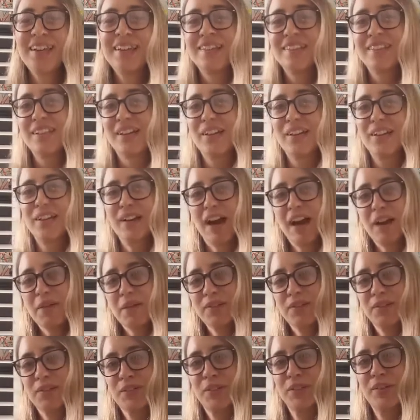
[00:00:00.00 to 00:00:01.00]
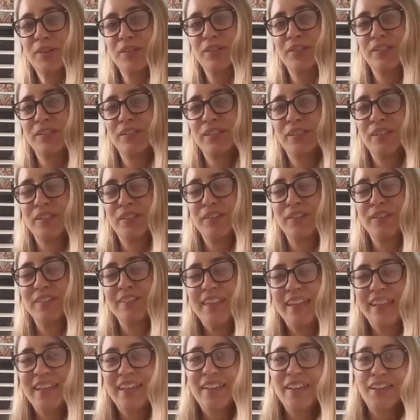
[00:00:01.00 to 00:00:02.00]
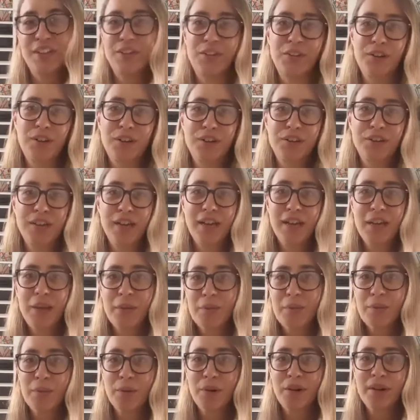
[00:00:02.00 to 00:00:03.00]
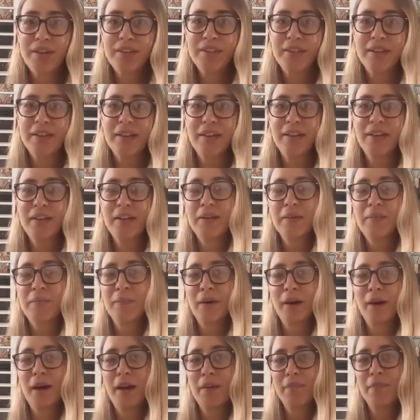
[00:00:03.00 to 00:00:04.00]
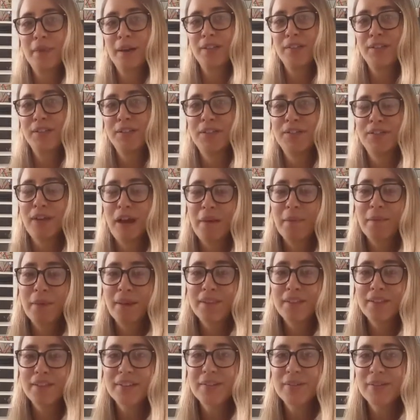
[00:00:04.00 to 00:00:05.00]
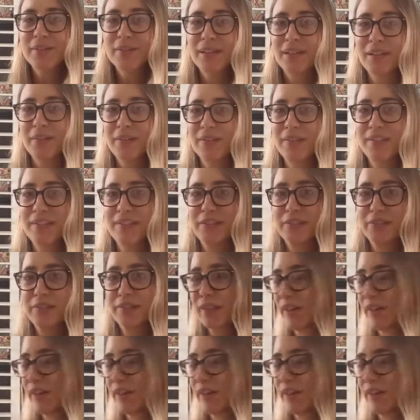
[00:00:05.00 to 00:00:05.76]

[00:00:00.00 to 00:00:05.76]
So I was taught to knit, crochet, embroider by my two grandmothers when I was still